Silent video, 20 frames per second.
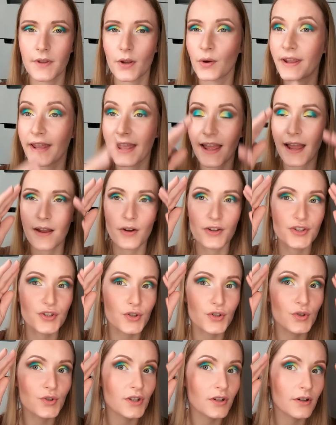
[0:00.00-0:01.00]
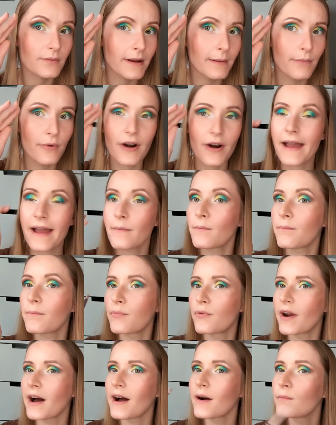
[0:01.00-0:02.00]
Okay, I also use it on my
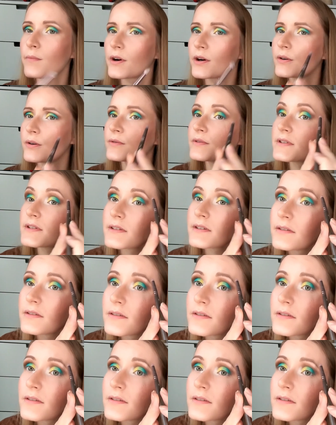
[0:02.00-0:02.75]
brow bows.